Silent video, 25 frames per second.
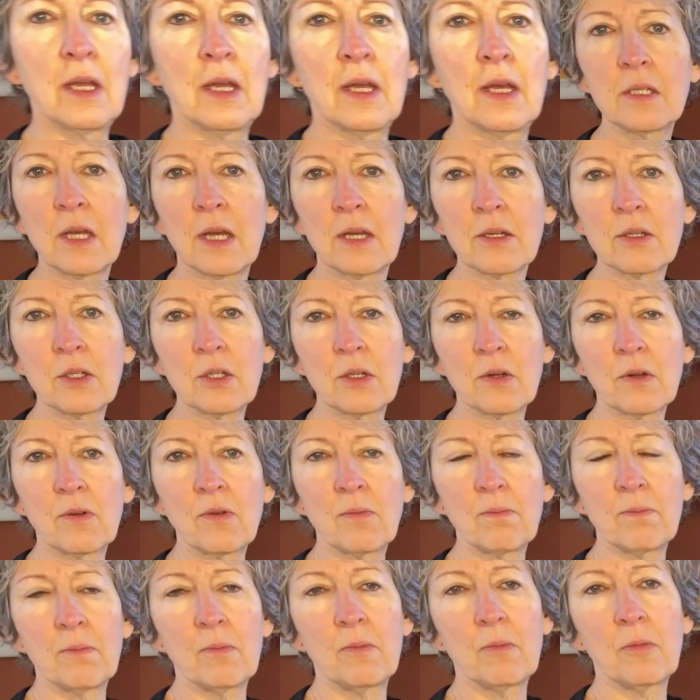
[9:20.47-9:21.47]
Dr.
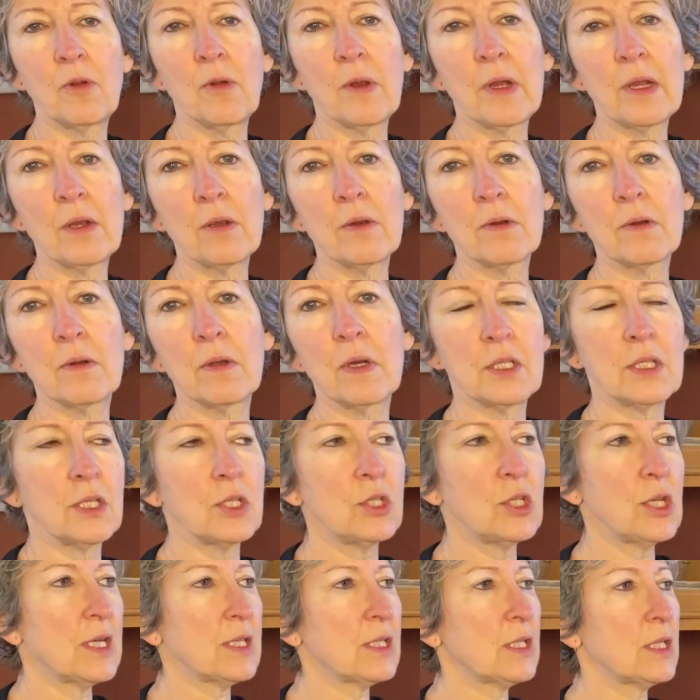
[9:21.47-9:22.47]
Greger
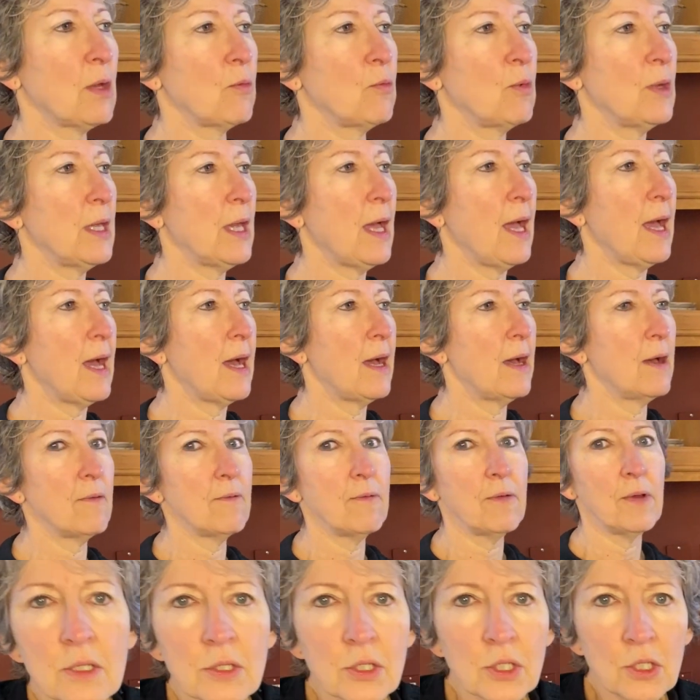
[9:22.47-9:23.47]
suggests that we have
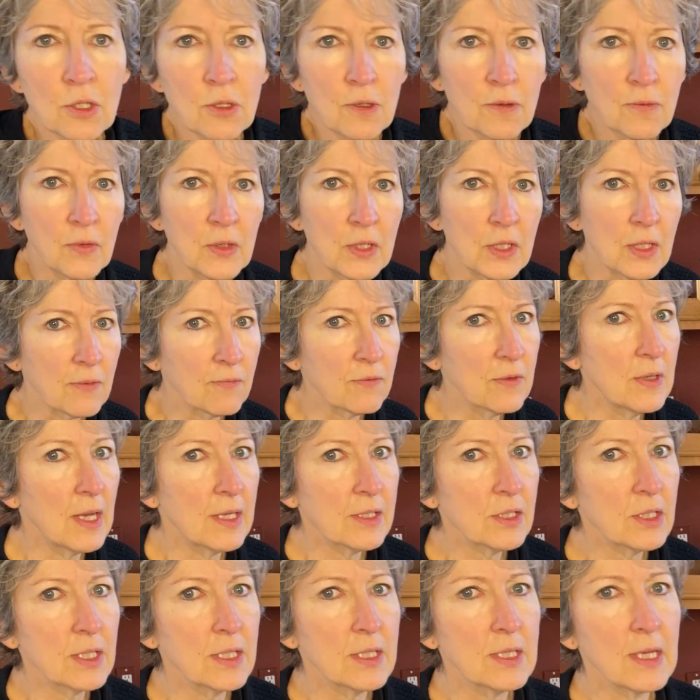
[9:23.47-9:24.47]
a serving of
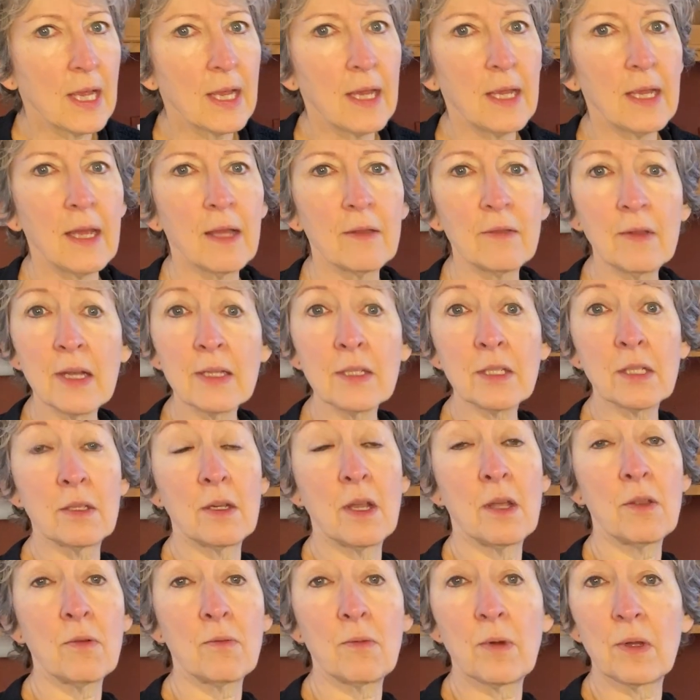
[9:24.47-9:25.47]
nuts a day, and that's
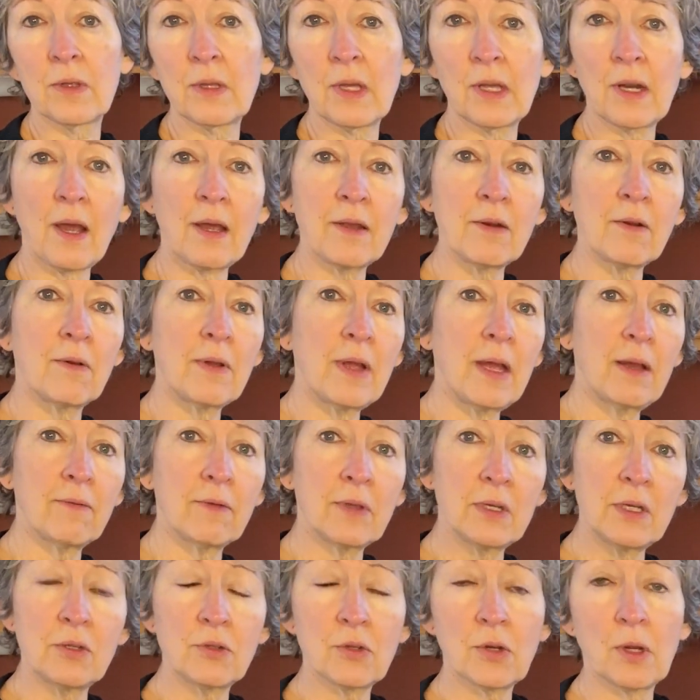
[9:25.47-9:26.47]
another one that I don't have
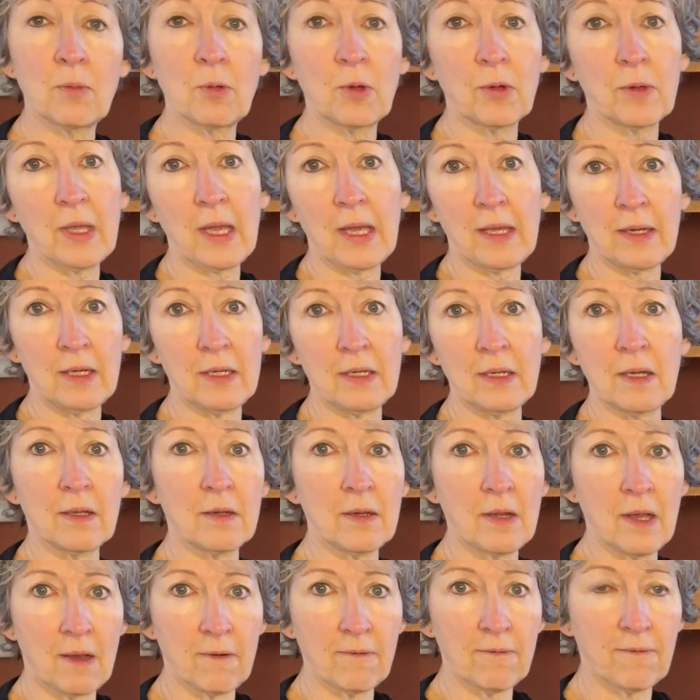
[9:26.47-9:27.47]
any trouble getting
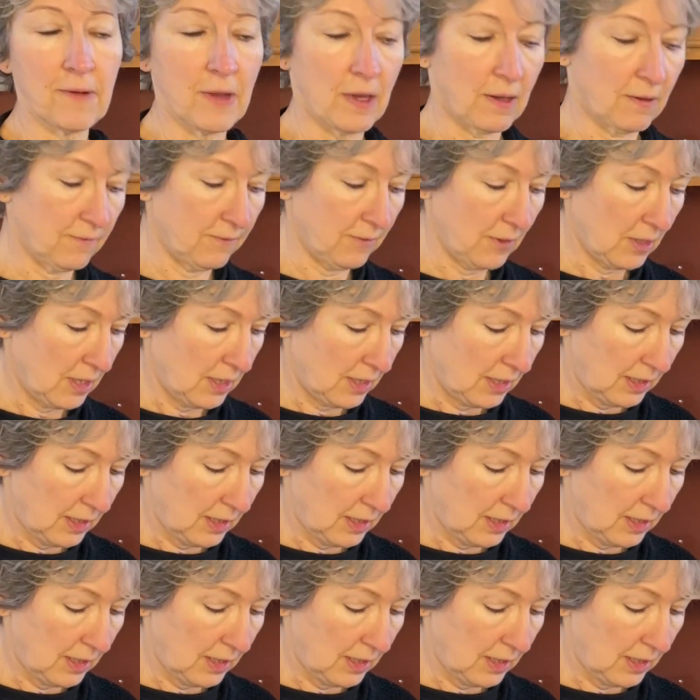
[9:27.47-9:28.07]
enough of.